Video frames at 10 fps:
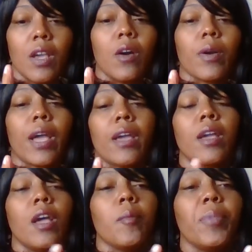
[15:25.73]
Okay,
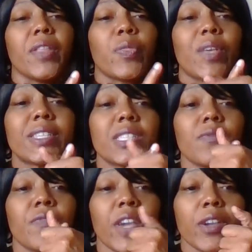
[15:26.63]
but these
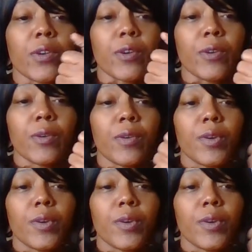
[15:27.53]
fingers